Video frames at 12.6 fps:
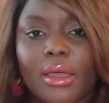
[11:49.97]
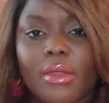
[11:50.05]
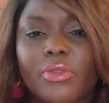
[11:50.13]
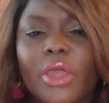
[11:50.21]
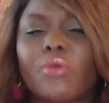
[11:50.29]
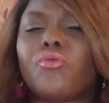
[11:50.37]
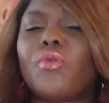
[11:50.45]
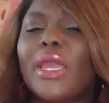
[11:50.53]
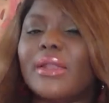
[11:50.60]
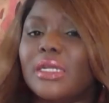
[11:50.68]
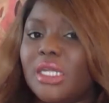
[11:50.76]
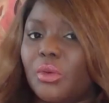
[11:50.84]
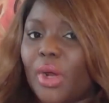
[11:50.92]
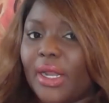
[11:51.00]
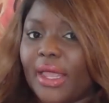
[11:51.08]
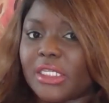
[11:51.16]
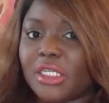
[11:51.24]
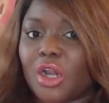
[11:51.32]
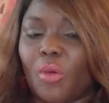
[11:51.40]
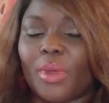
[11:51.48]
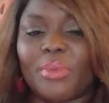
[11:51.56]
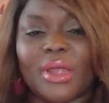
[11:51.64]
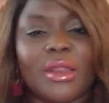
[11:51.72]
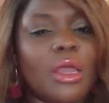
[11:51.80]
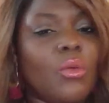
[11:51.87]
they really didn't want to get to know me.
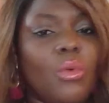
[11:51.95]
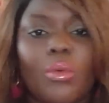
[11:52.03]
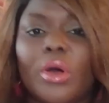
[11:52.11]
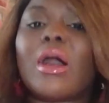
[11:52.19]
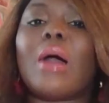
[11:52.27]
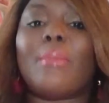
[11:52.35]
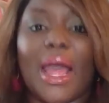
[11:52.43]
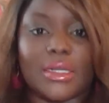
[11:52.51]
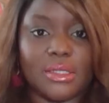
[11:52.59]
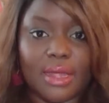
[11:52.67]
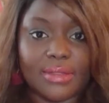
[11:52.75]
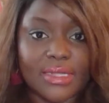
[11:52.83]
But we'll, we'll come back to that.